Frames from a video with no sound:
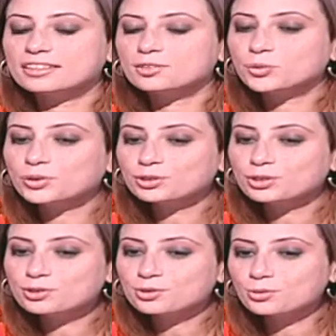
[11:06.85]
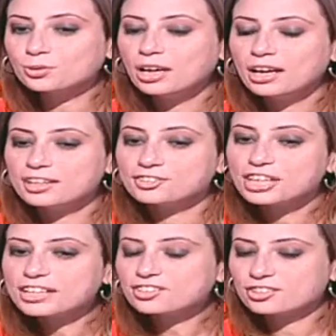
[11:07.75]
in order to
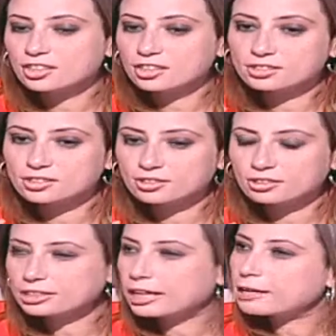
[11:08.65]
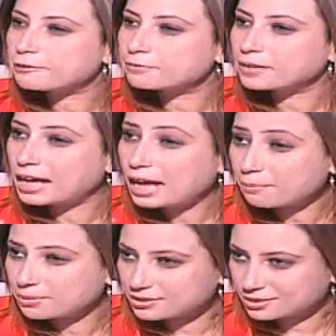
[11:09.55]
change their life
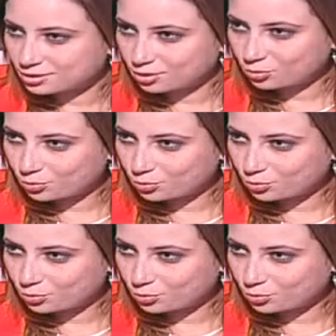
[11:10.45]
habits?